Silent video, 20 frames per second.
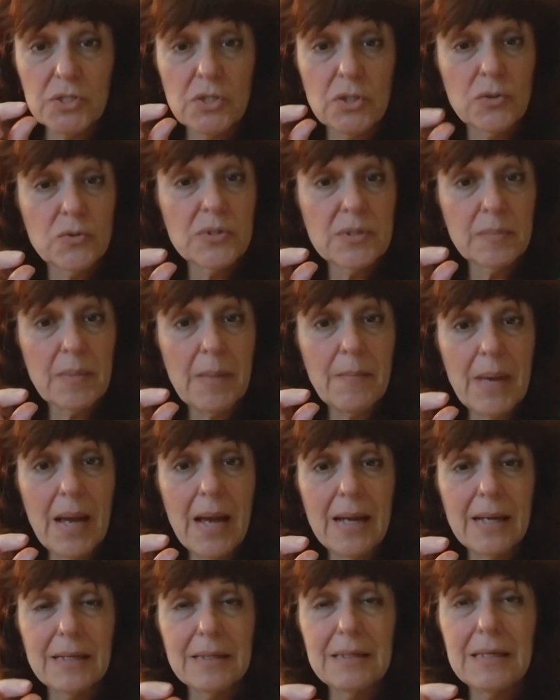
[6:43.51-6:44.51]
to losing my
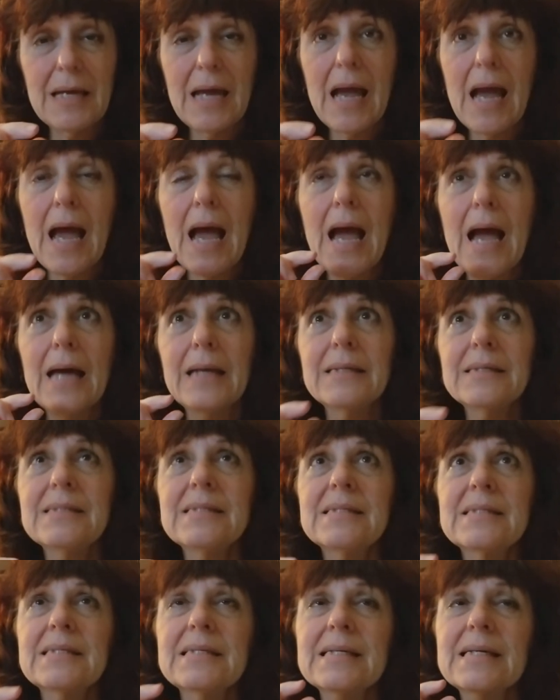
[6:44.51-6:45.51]
mind.
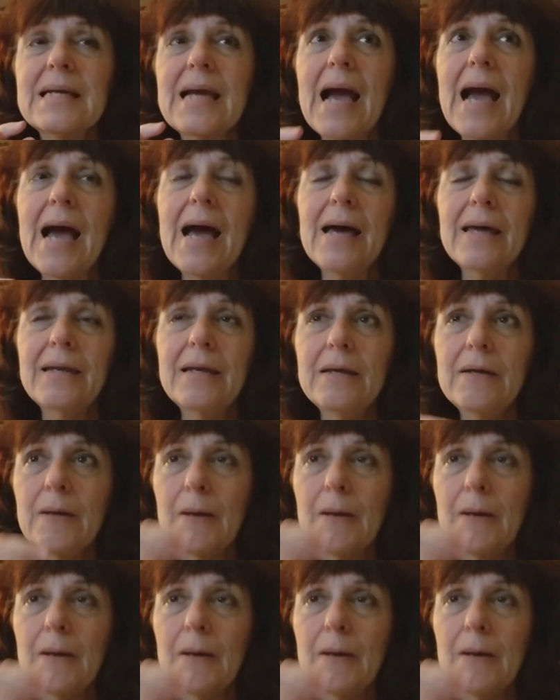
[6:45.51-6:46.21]
Honest to God.